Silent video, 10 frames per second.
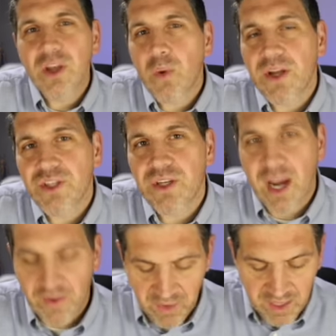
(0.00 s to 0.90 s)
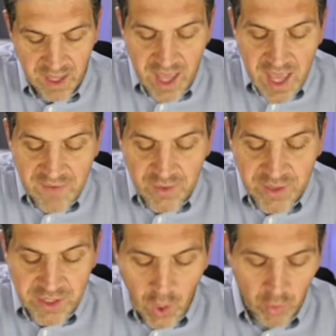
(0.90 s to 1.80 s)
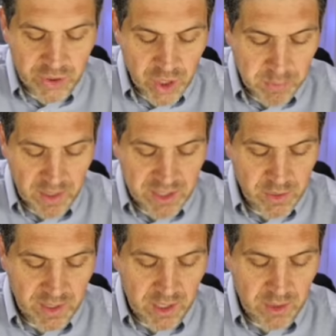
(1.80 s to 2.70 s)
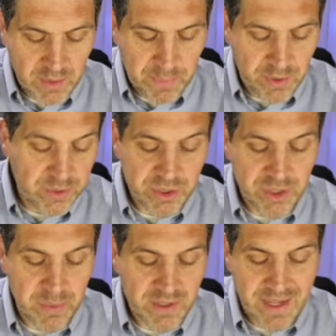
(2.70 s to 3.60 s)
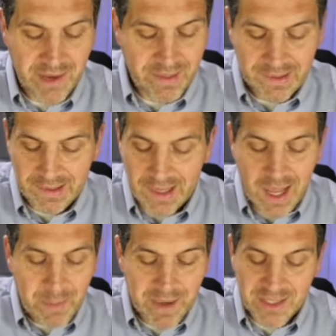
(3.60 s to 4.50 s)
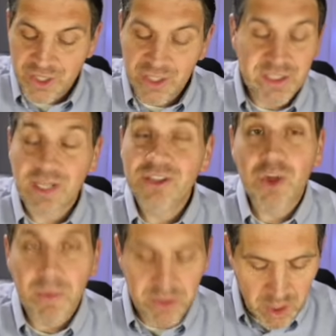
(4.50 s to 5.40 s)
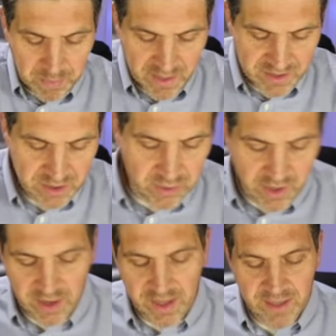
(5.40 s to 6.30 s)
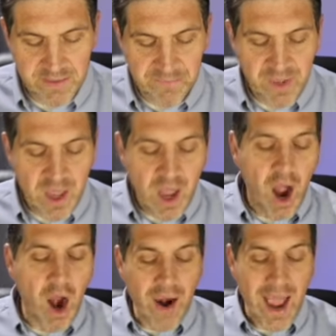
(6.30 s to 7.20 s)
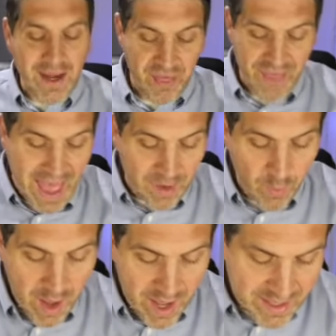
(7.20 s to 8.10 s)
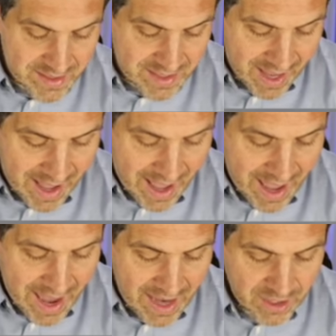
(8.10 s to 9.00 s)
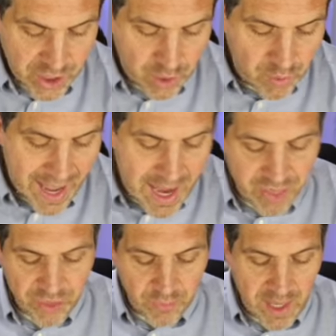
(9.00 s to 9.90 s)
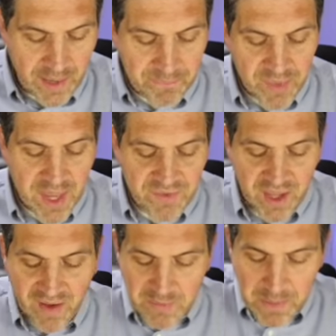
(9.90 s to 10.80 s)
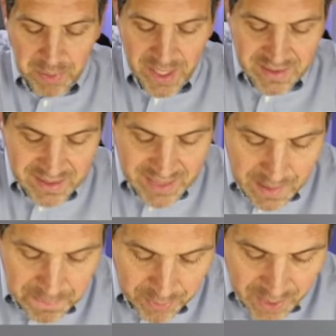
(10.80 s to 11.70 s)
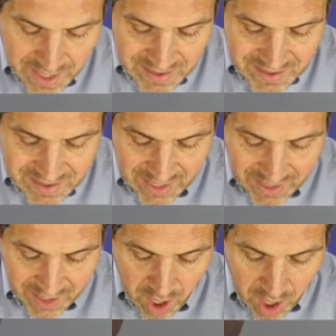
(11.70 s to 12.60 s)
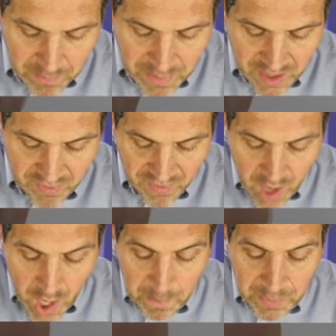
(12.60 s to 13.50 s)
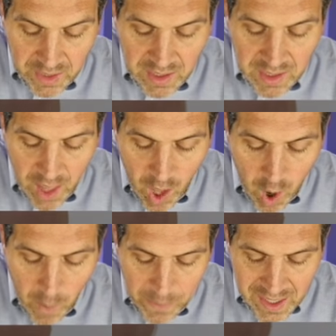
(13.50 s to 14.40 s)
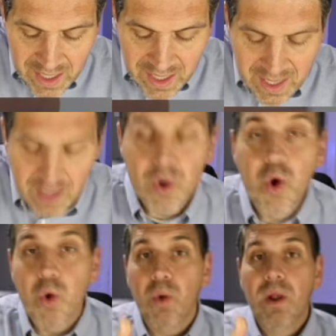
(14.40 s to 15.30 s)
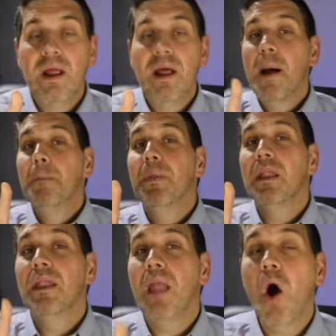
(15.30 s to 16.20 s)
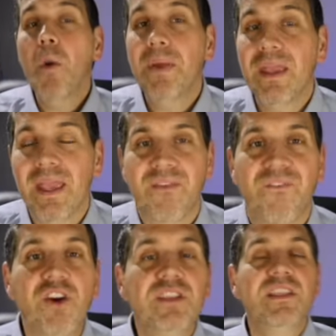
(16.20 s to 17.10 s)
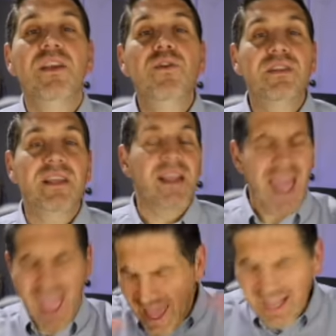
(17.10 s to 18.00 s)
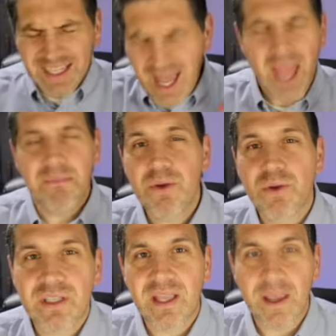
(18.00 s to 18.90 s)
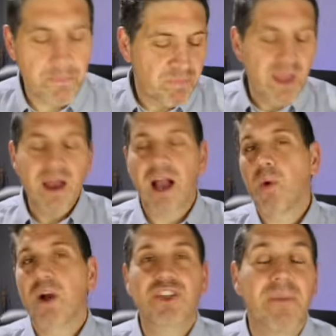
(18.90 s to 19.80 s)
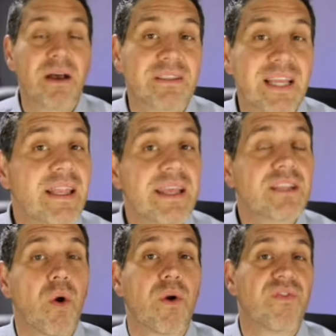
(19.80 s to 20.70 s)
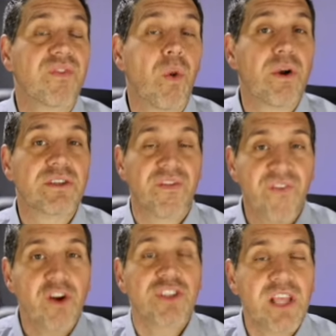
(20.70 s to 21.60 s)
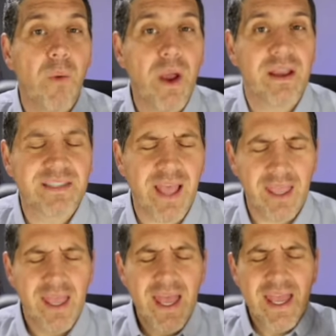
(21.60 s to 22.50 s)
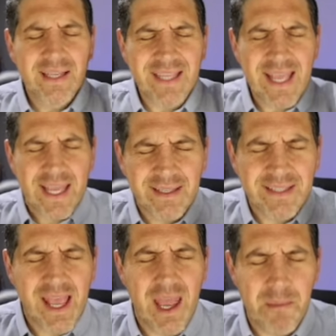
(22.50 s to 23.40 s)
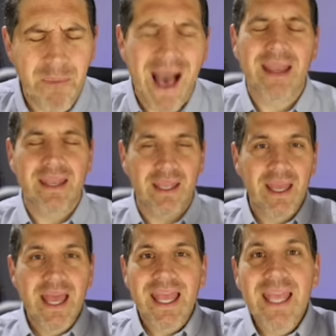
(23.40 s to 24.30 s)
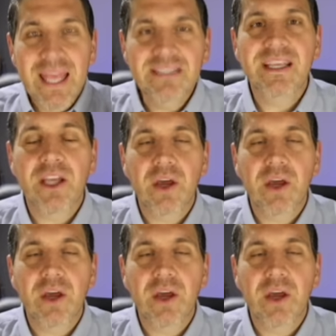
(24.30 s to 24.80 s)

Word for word: the question carefully. If you did total surplus, you'd include the producer surplus down here, but it's just the consumer surplus, so there it is. All right, that was uh, A2, A3. If the government places a price ceiling on beef below PE, ooh, below PE. First thing you see, anytime you see a question about ceilings or floors, the first thing I want you to say is, is it binding? Is it